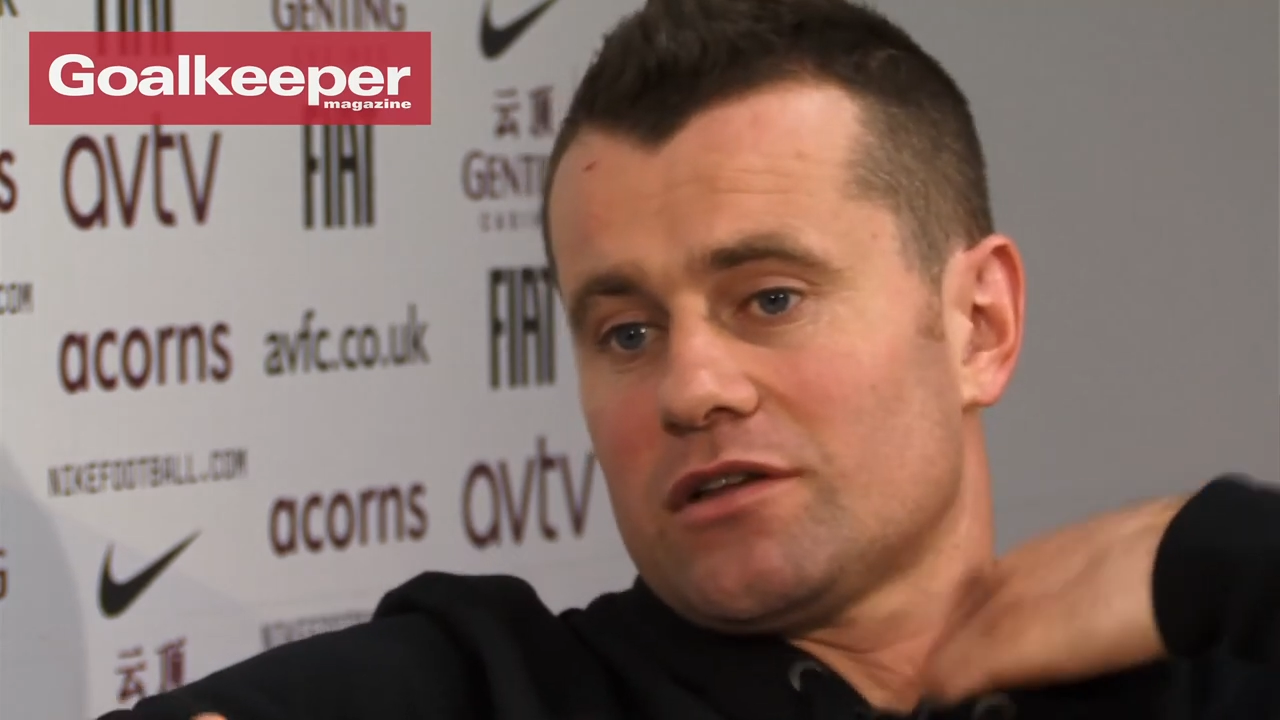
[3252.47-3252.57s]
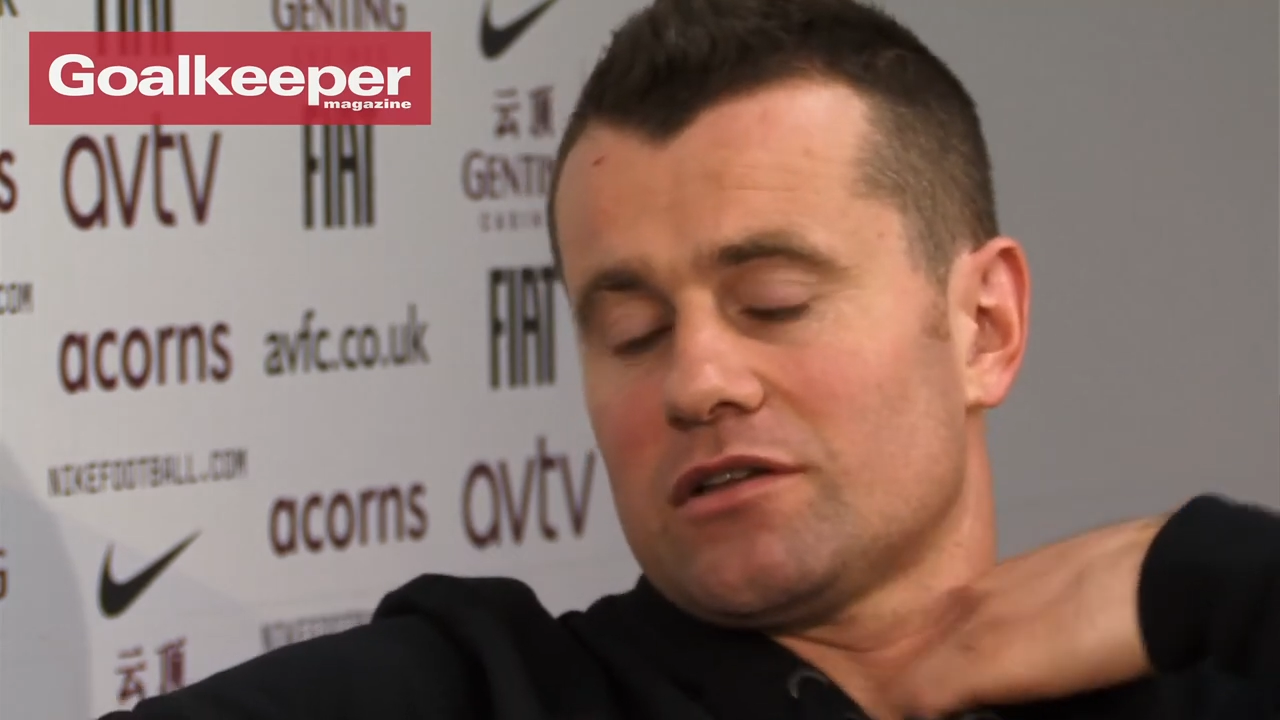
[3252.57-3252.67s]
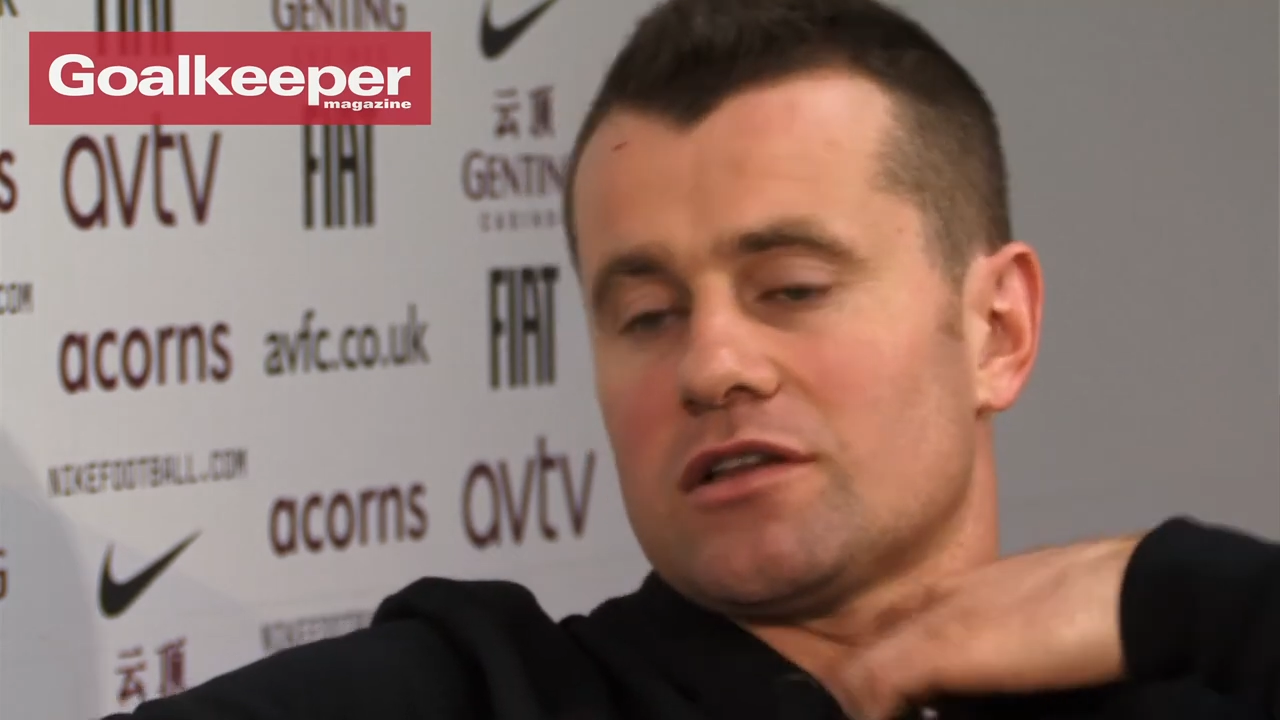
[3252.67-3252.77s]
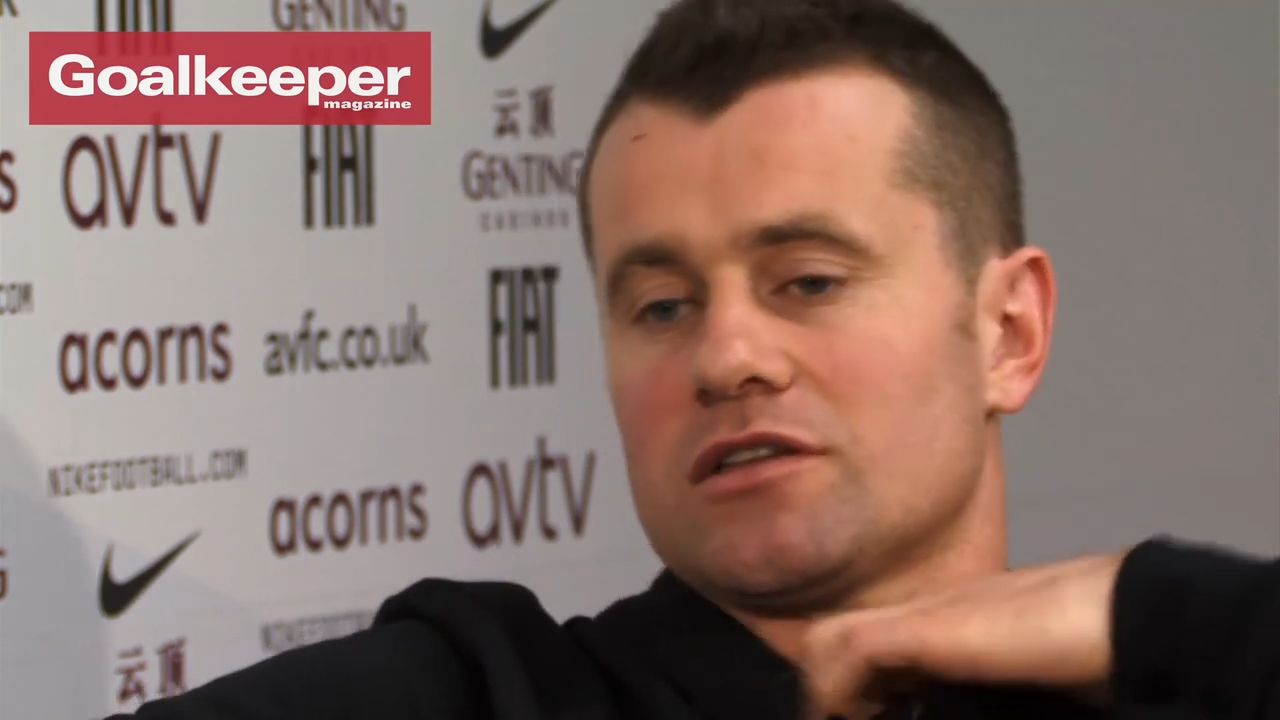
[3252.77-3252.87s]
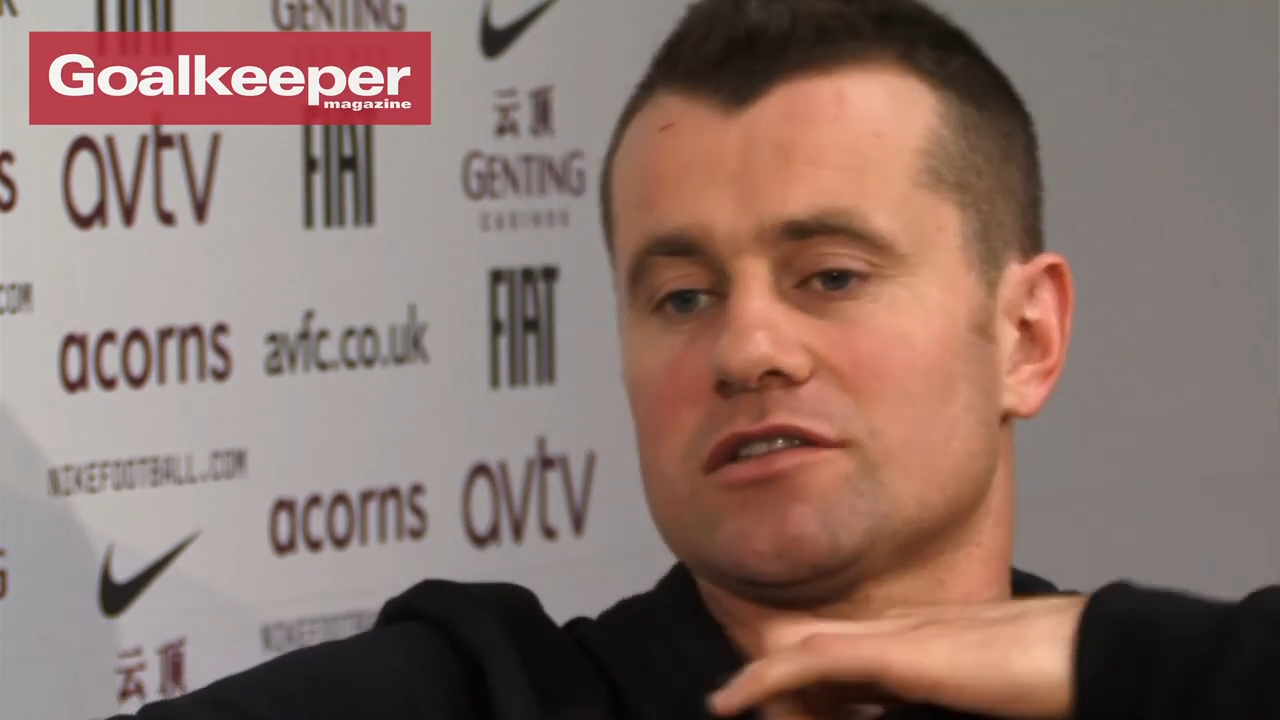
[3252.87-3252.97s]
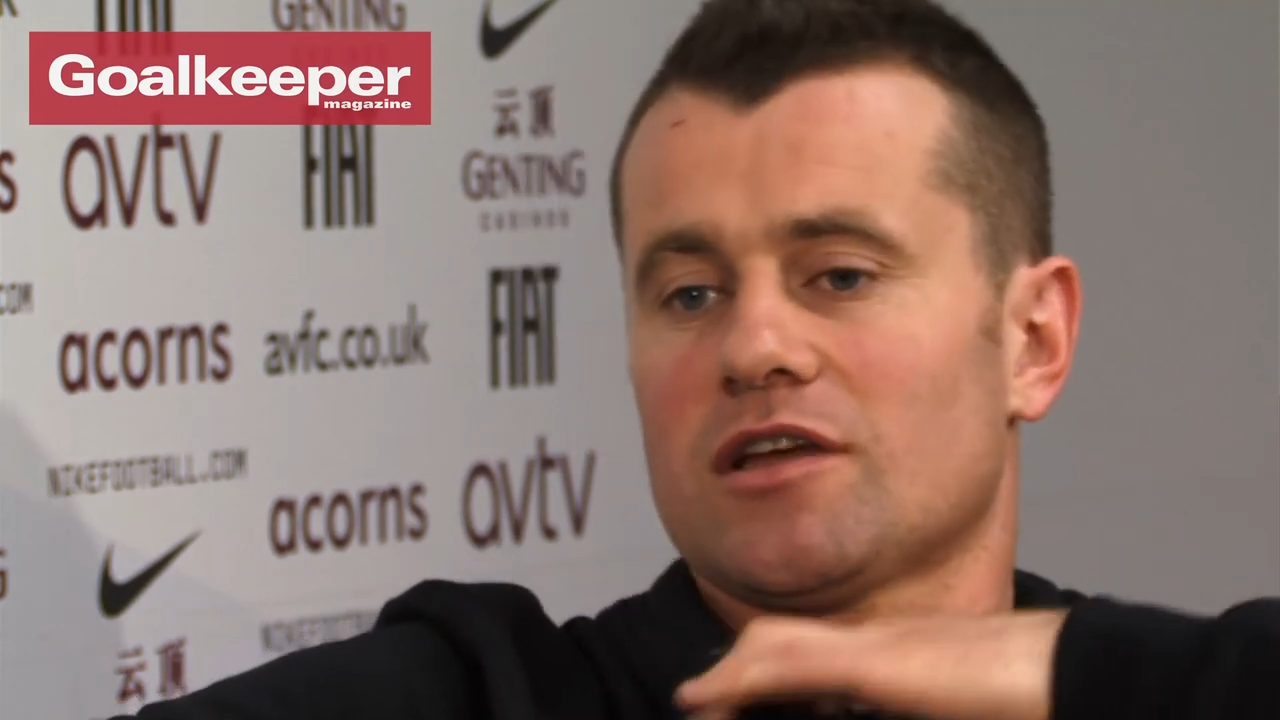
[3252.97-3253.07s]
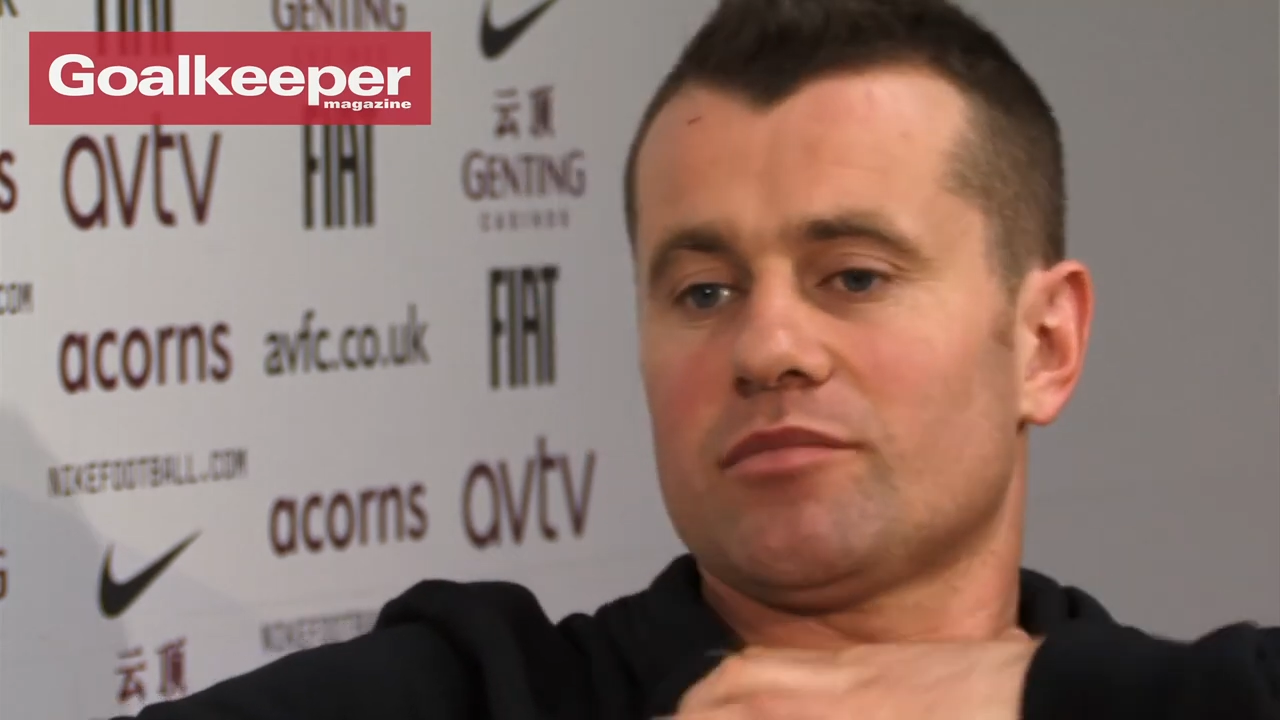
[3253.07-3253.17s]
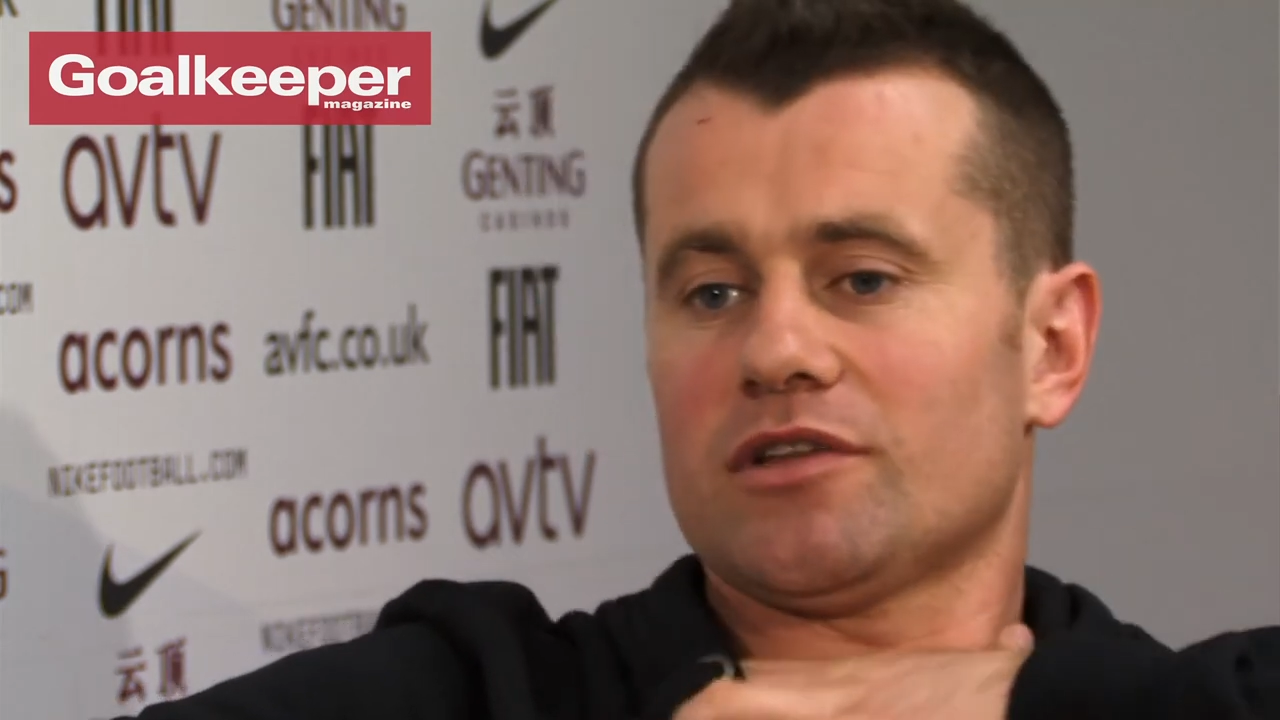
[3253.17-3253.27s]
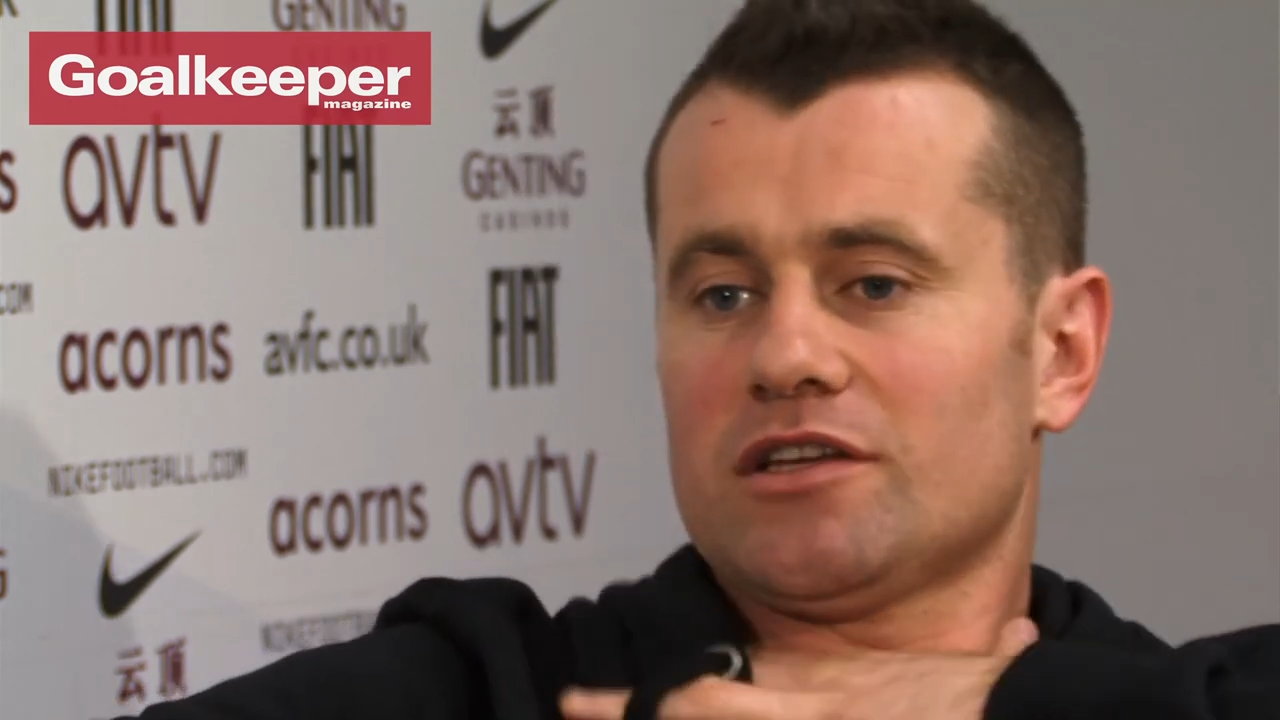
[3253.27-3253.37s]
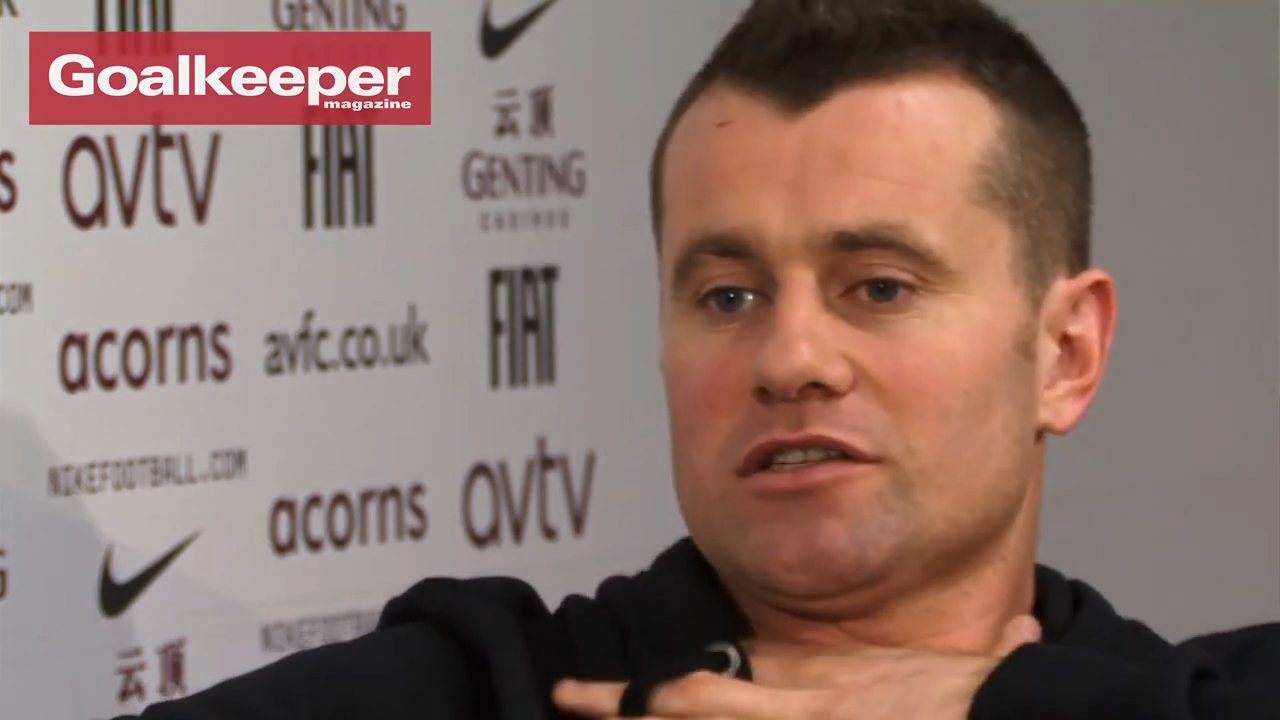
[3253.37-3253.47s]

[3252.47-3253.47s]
and, and the set plays mm-hmm.